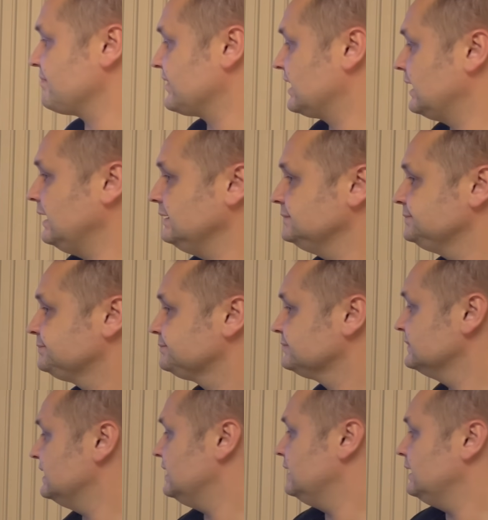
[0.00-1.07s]
okay?
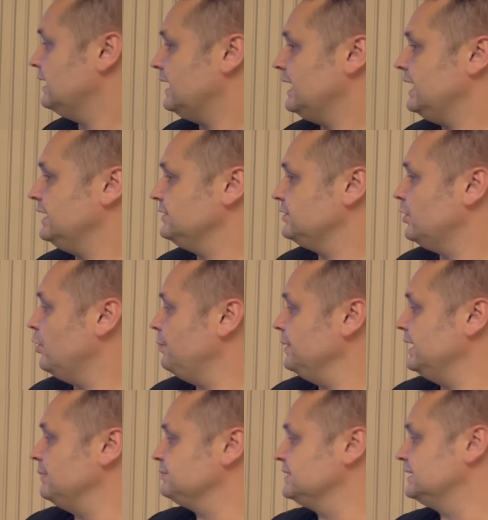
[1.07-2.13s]
And
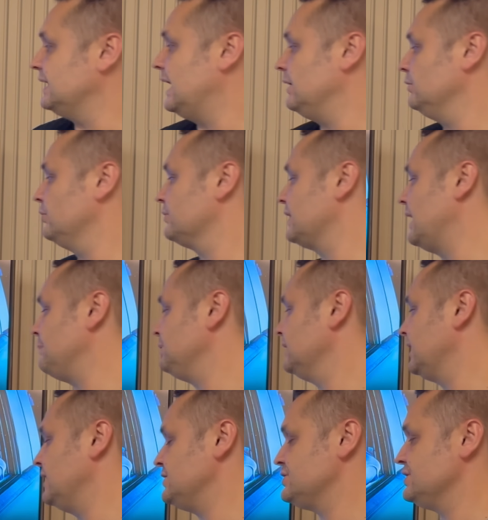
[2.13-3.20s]
open up the downloader
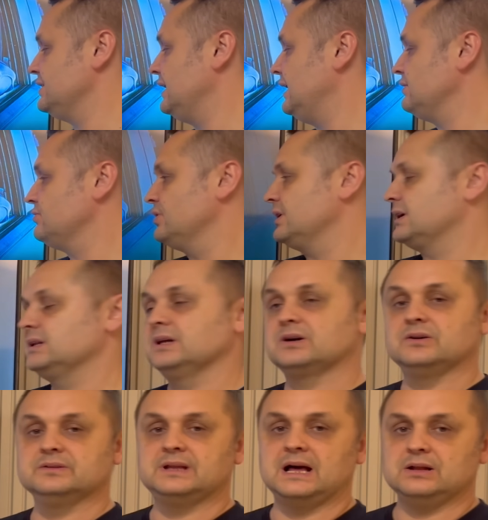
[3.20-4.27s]
application now. I'm going to
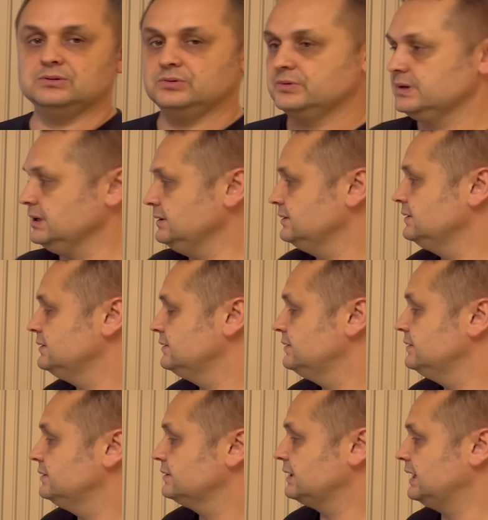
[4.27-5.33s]
click on downloader,
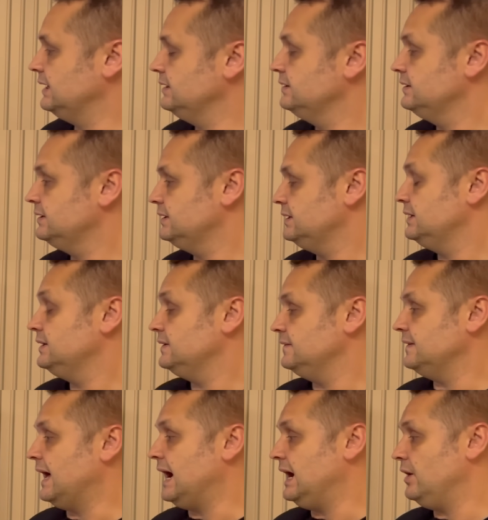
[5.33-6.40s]
okay?
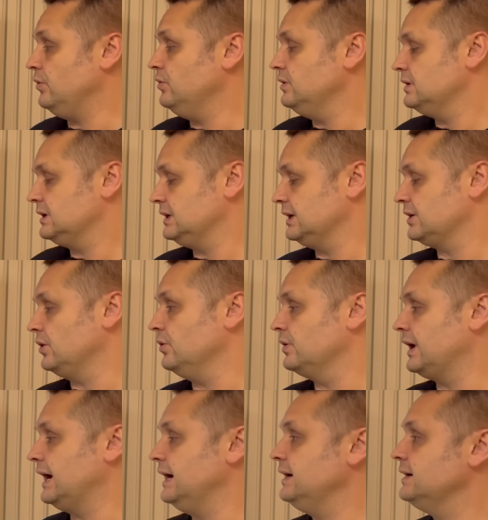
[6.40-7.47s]
Now, click
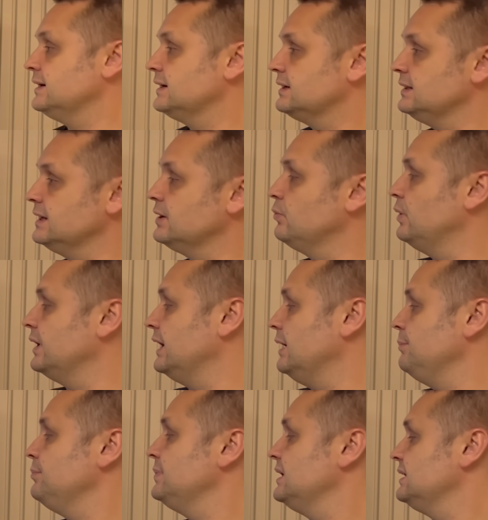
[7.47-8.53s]
OK. Click one
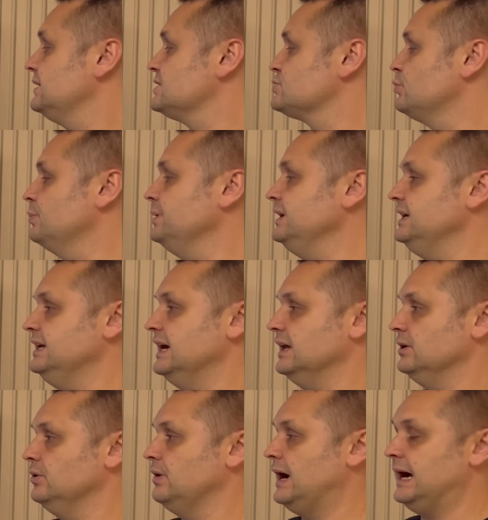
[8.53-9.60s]
up. This will be
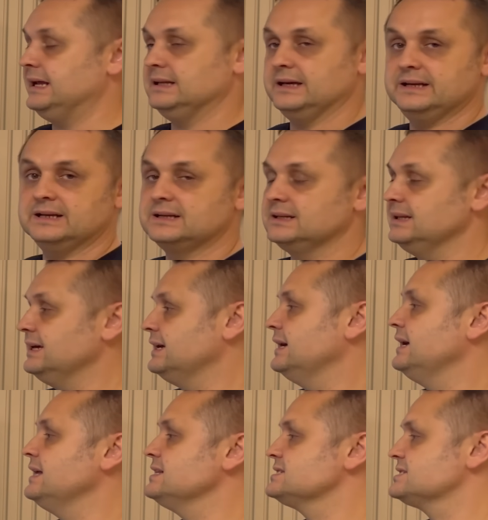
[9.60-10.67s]
yellow, highlighted. Click
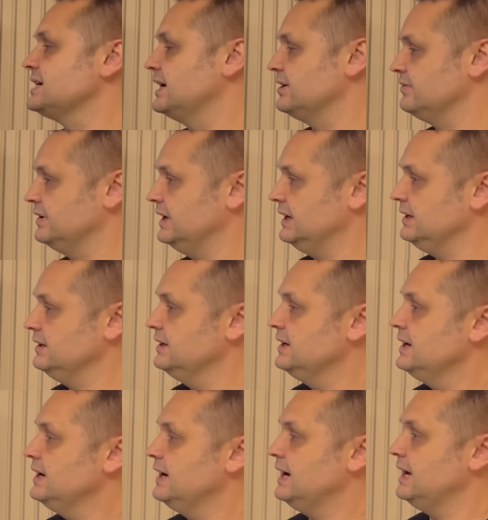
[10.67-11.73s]
inside of here
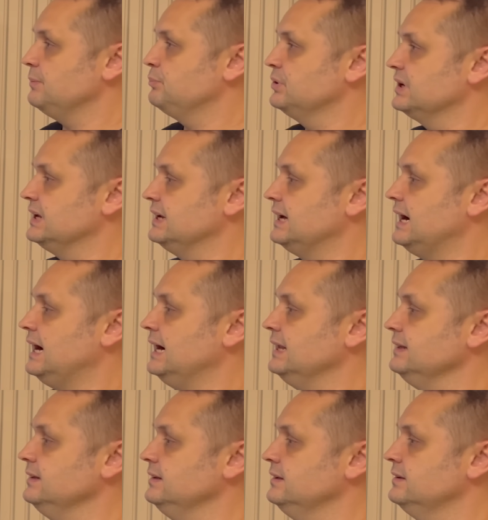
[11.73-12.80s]
and put an Unlinked